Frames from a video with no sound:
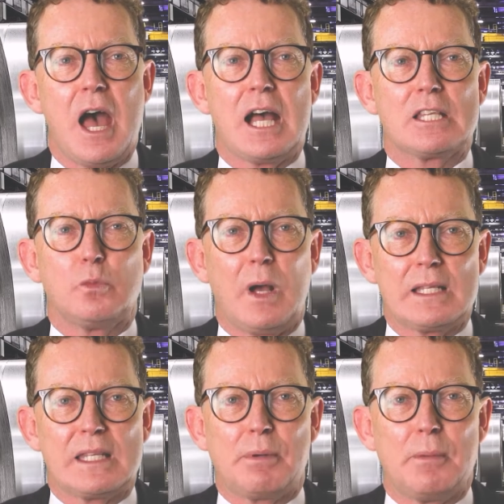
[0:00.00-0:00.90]
as well
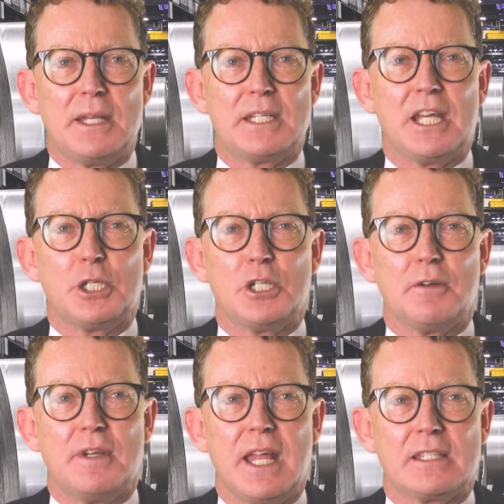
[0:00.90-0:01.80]
as implementation
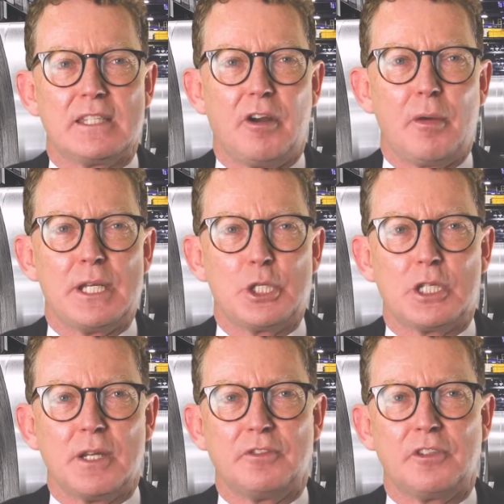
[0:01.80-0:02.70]
of net zero
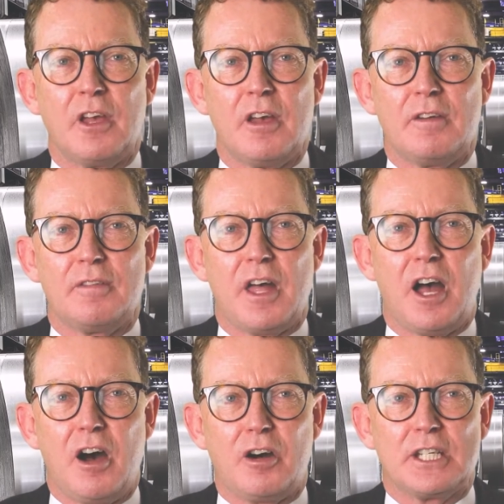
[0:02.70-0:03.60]
initiatives for the
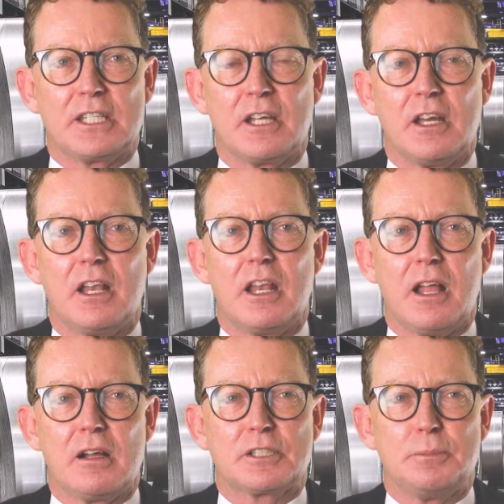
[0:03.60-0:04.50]
hardest
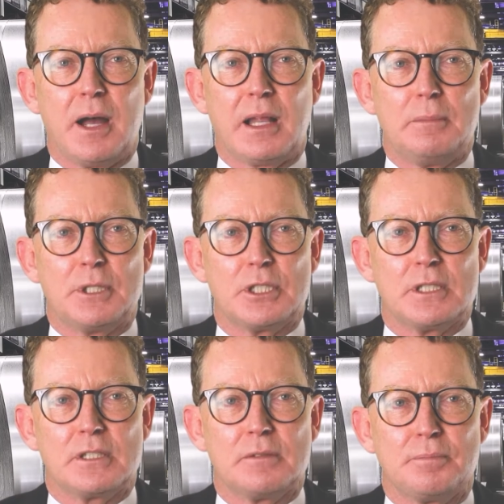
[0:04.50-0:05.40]
last mile
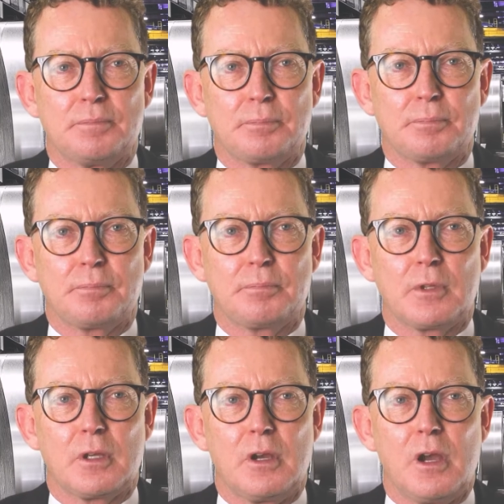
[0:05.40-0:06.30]
emissions.
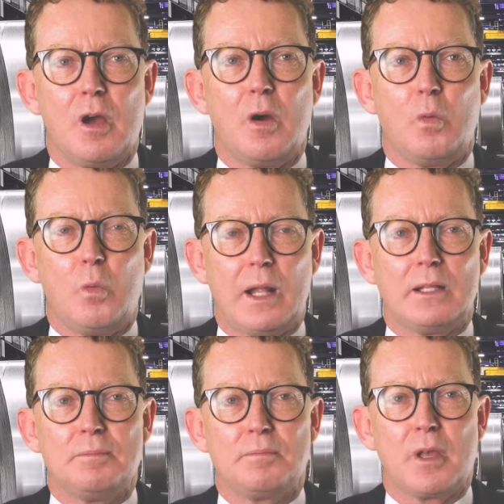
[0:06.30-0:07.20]

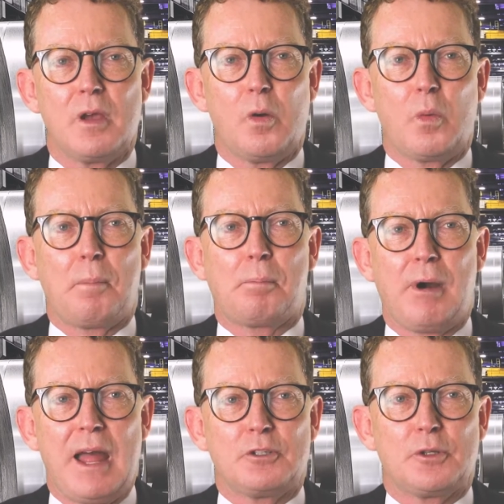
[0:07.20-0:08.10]
Well, we are
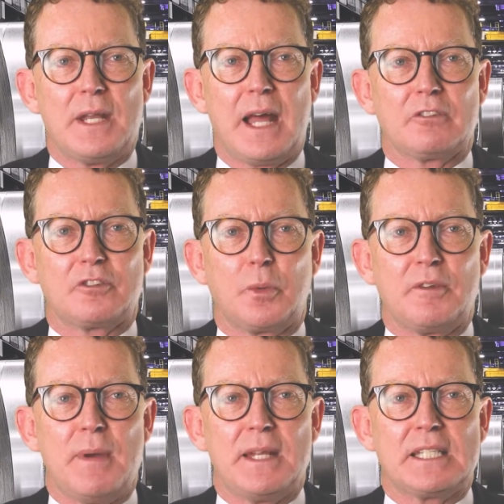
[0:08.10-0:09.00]
proud to announce that
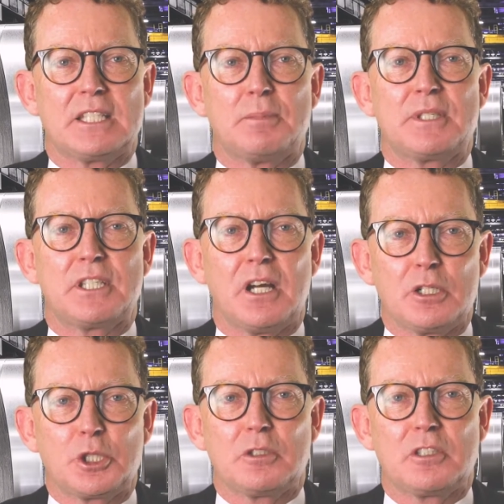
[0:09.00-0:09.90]
we've made a
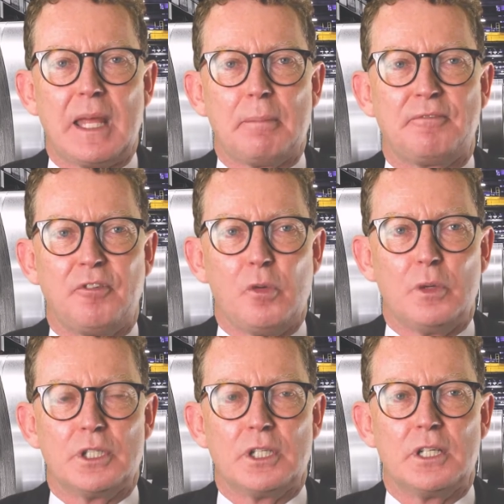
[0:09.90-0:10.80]
substantial step
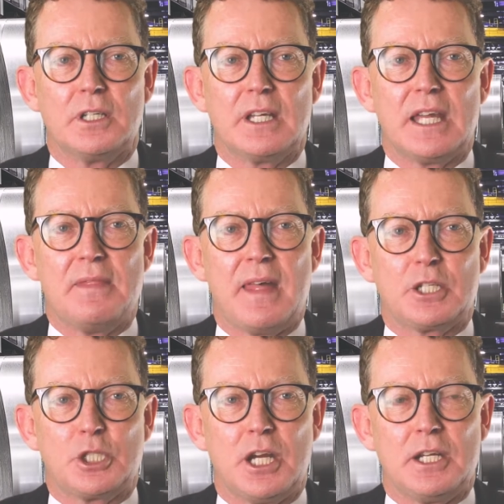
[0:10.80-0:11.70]
forward in
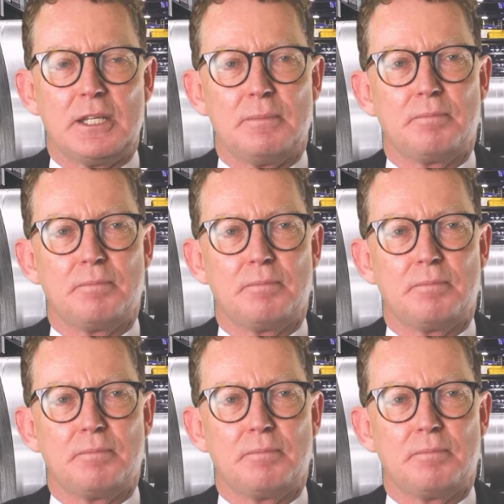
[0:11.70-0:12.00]
that journey.